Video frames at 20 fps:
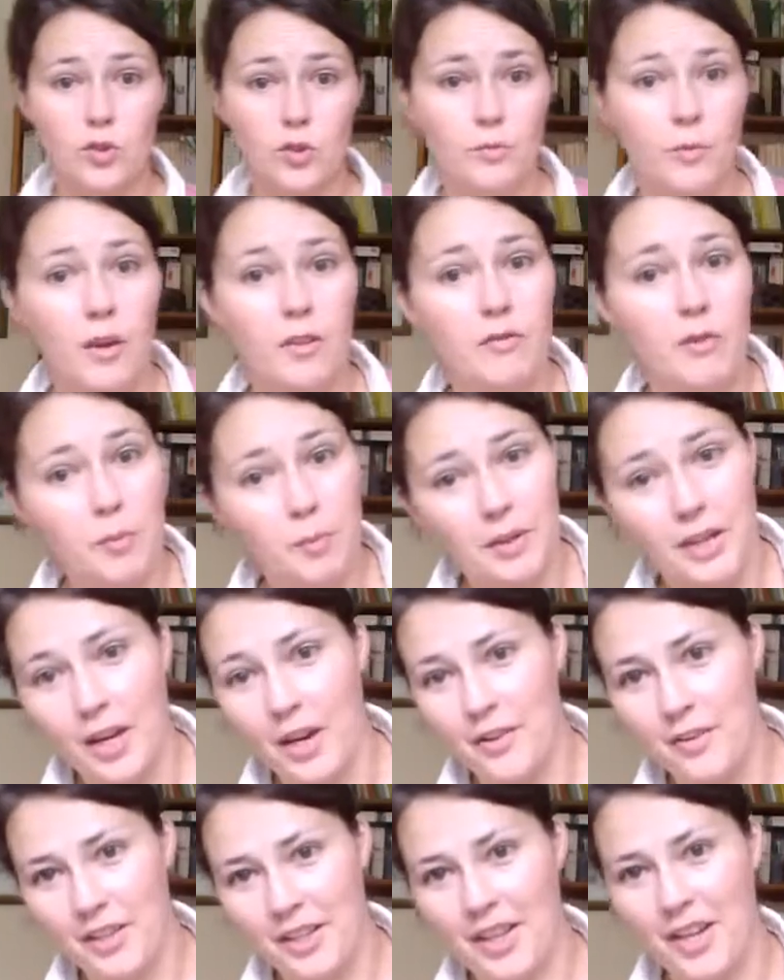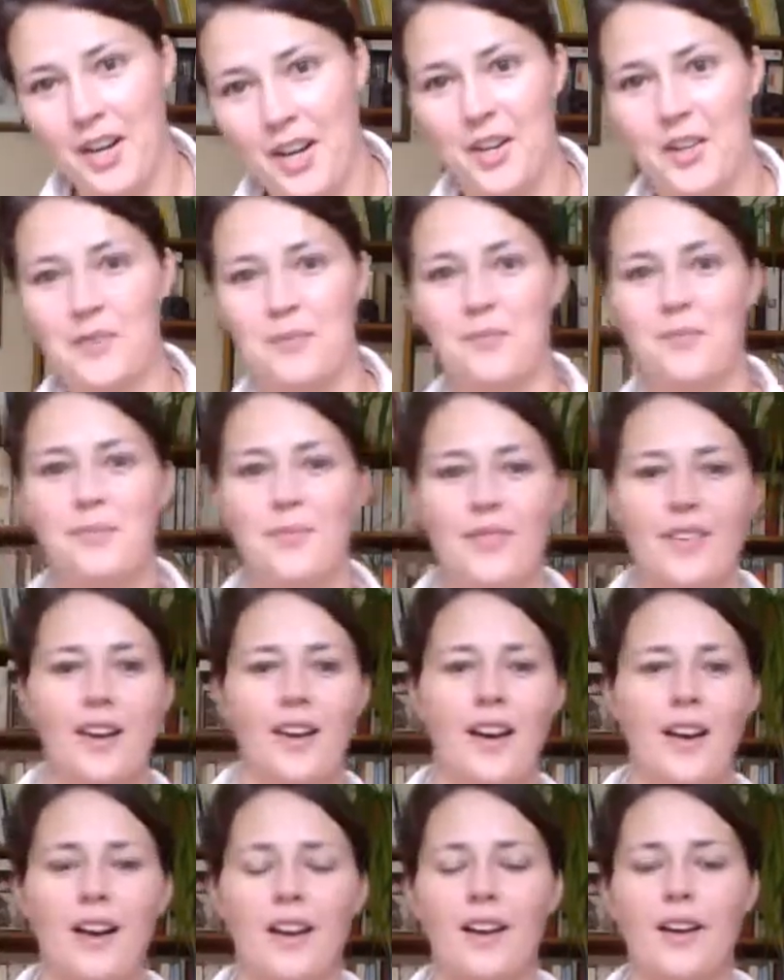to my rubber curry comb
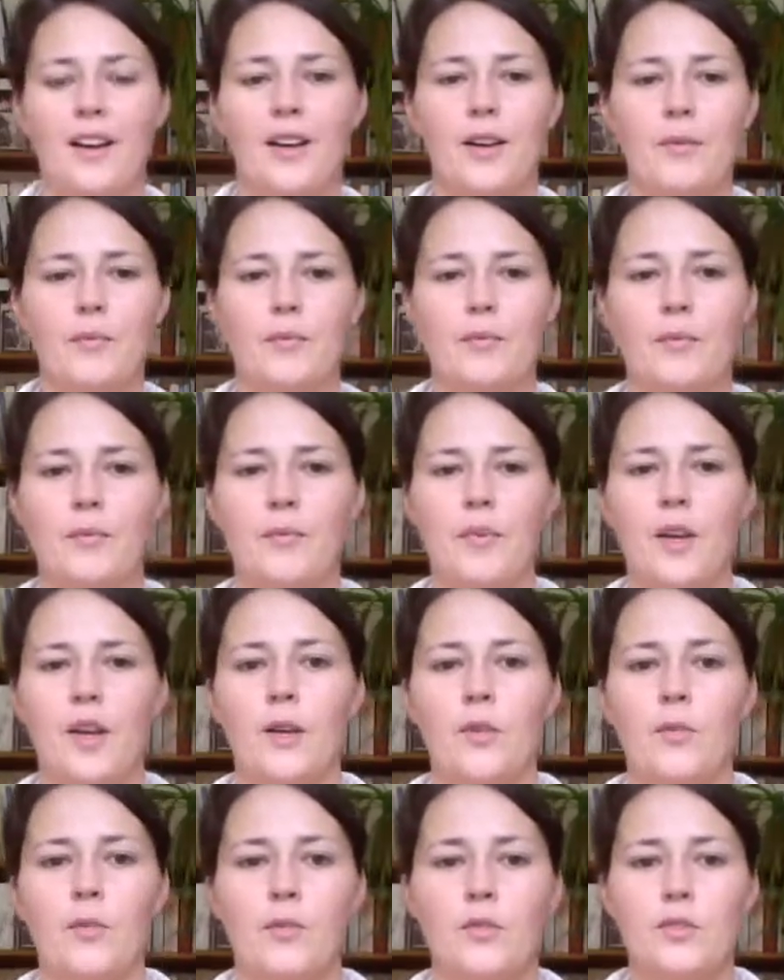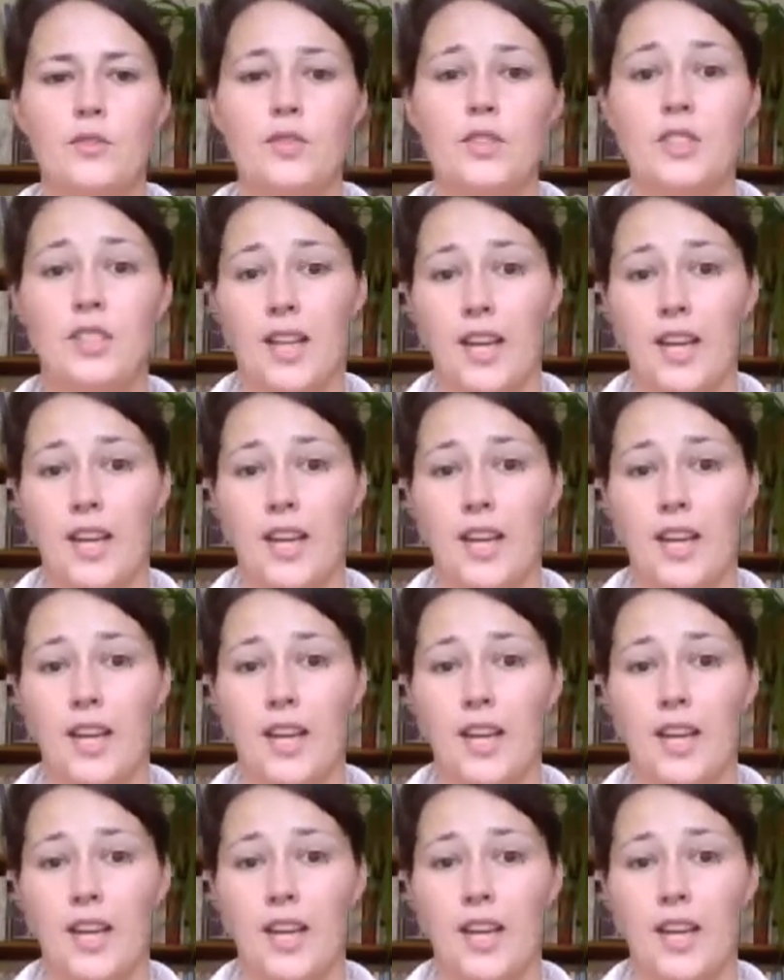to